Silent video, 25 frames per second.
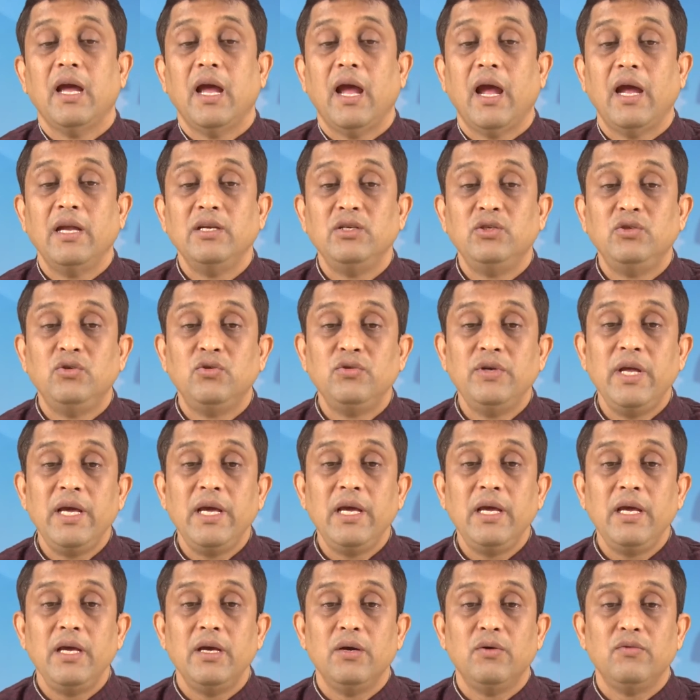And
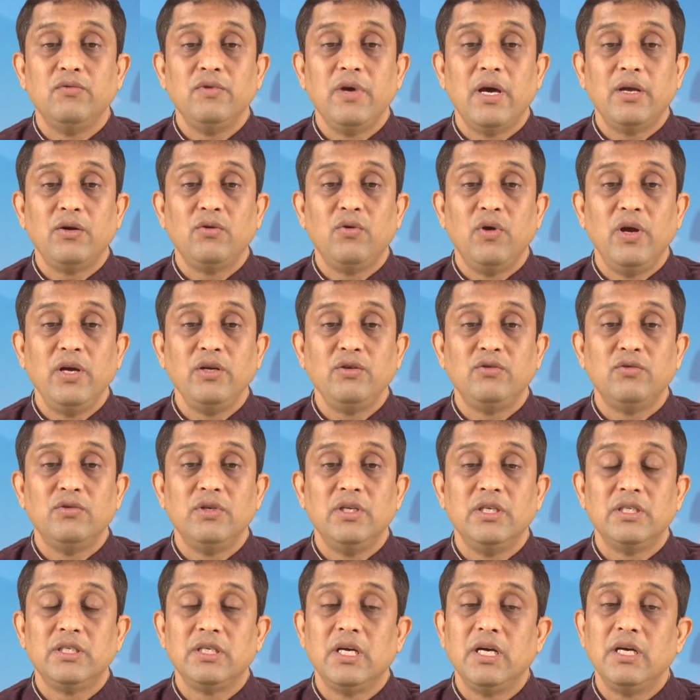today we are going to
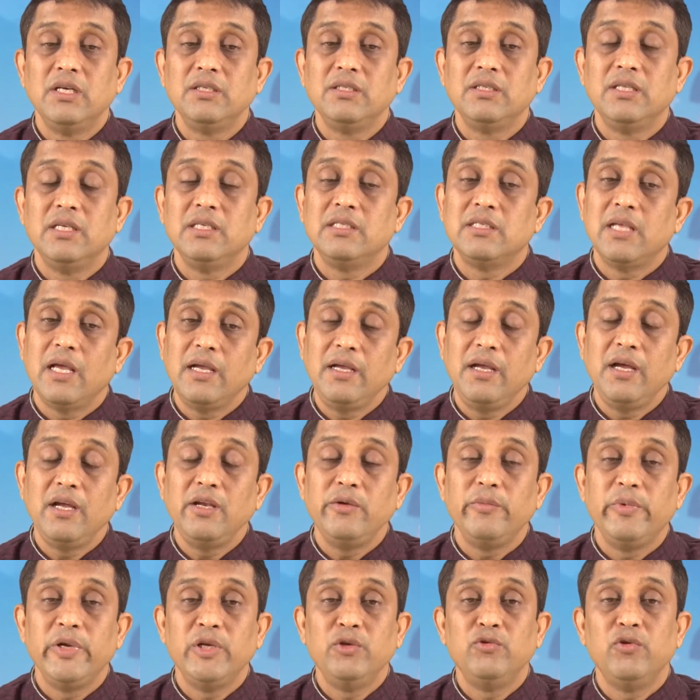discuss the
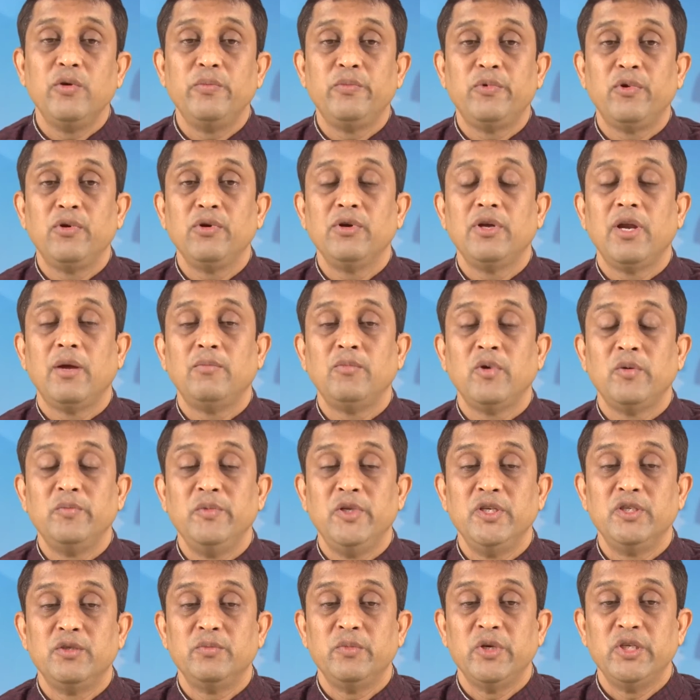second video program of
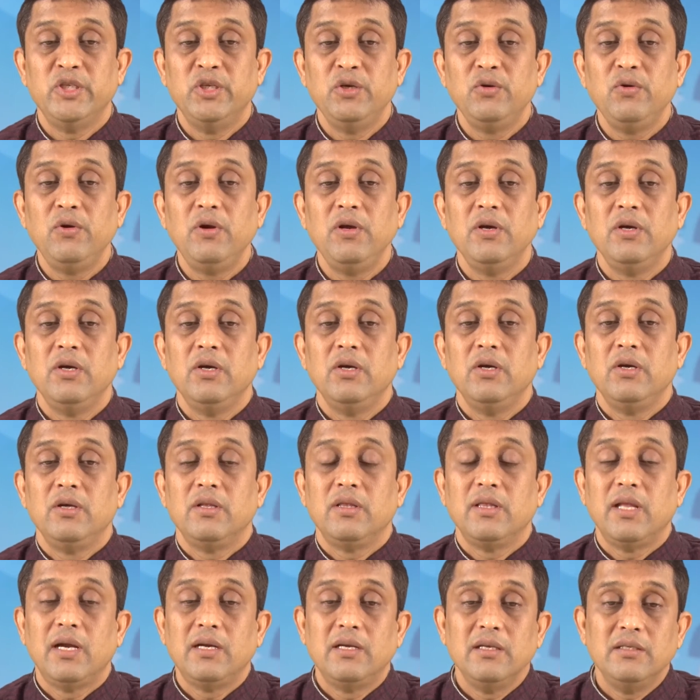this module,
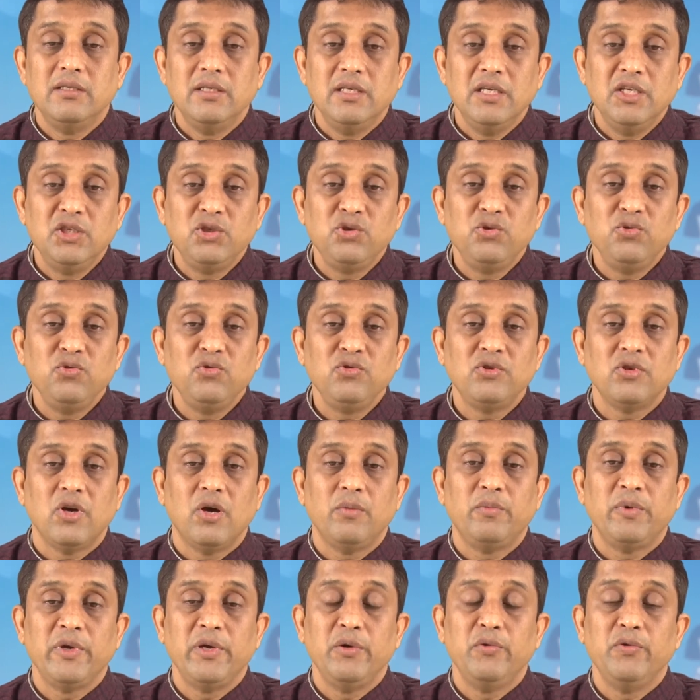that is issues
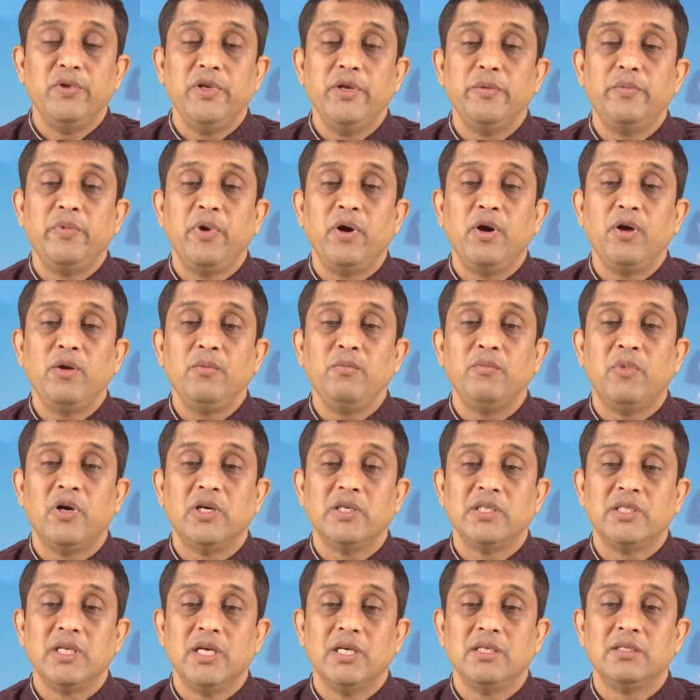of uniform
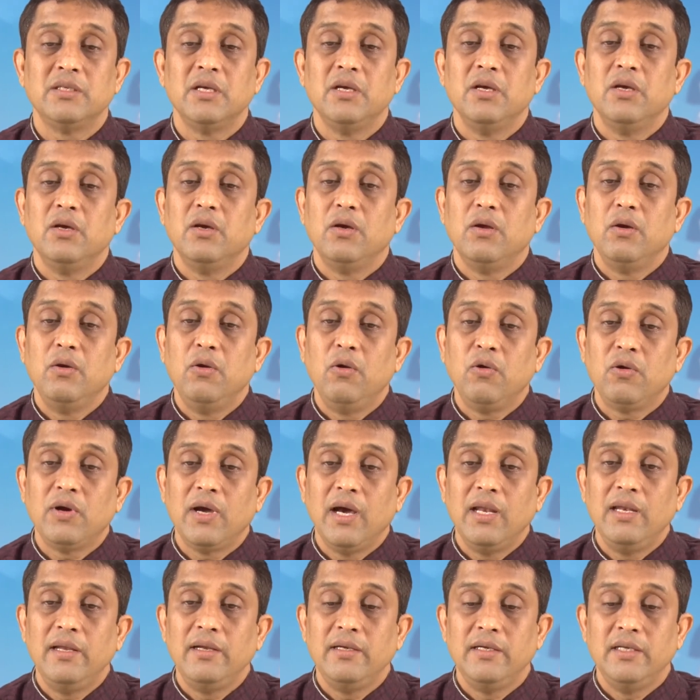versus
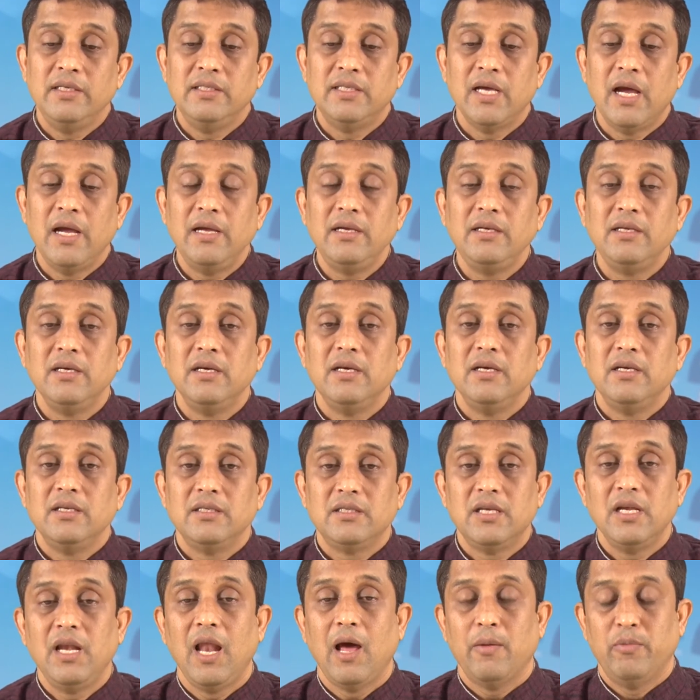locally designed
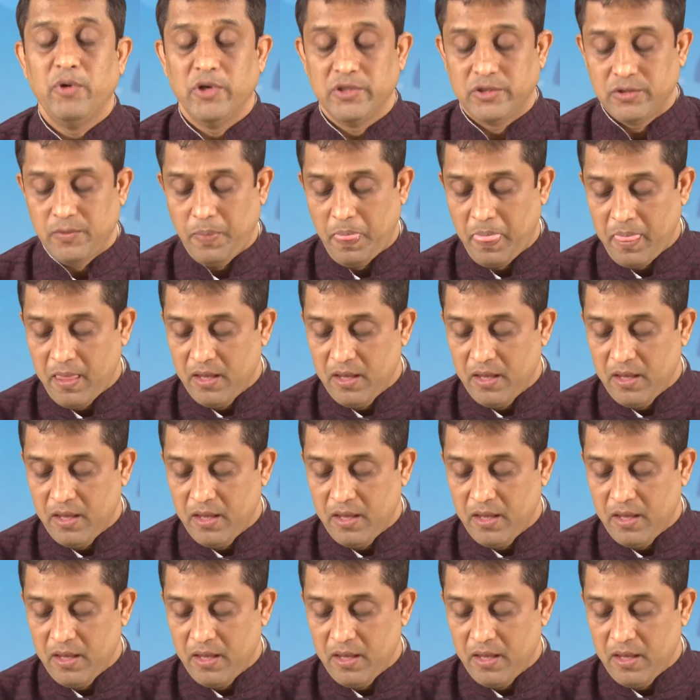syllabus.